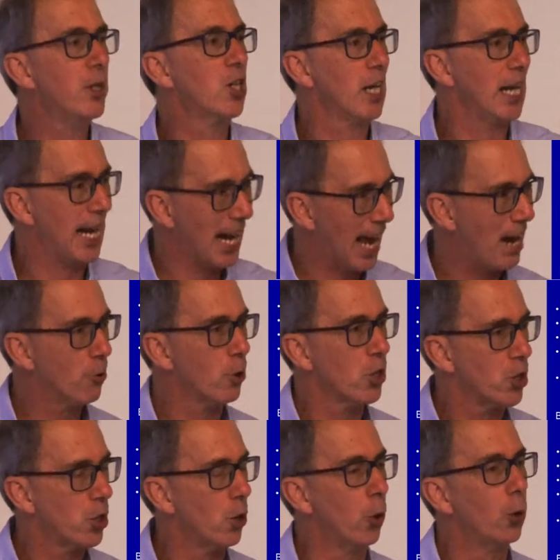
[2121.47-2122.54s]
which allowed
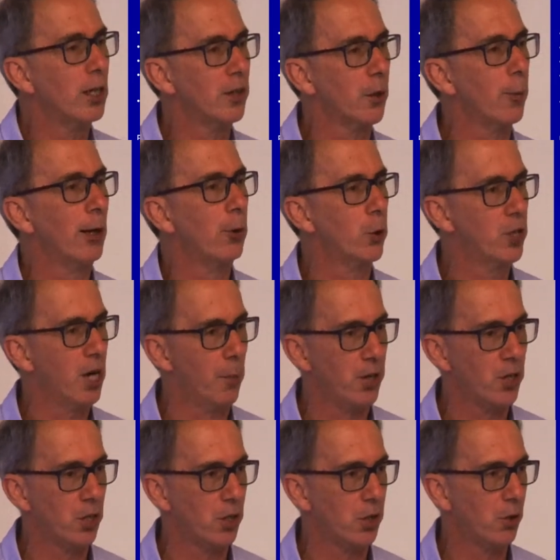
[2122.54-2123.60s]
us to look at the record
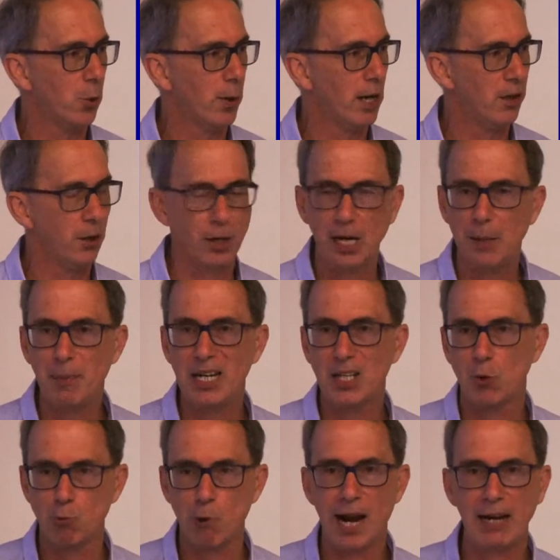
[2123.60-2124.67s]
temperatures in twenty thirteen, but
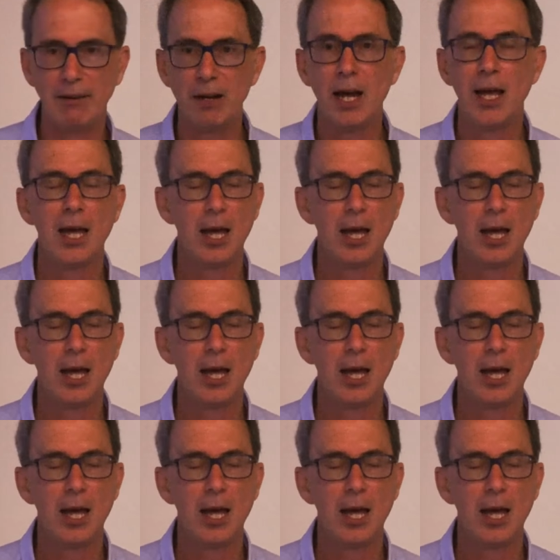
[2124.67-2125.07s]
it's run